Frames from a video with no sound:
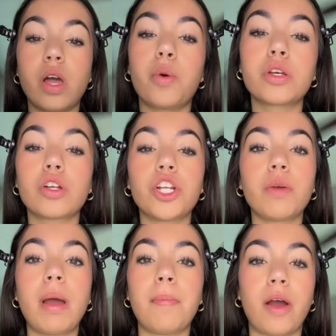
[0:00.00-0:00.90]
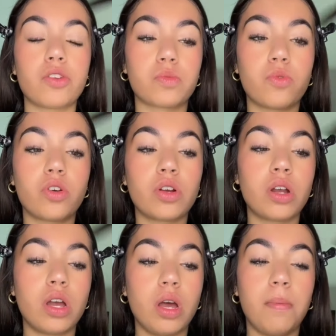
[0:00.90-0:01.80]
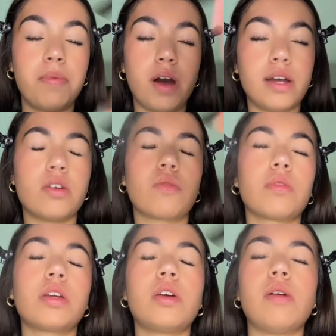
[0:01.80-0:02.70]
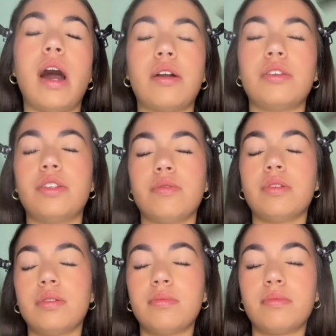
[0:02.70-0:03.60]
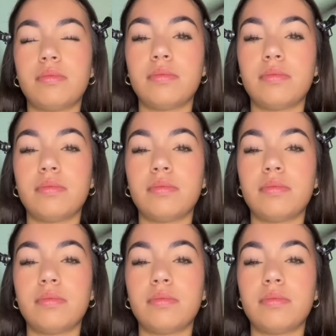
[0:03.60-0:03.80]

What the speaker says: I wanna start doing my brows more, but I don't really know how to do them.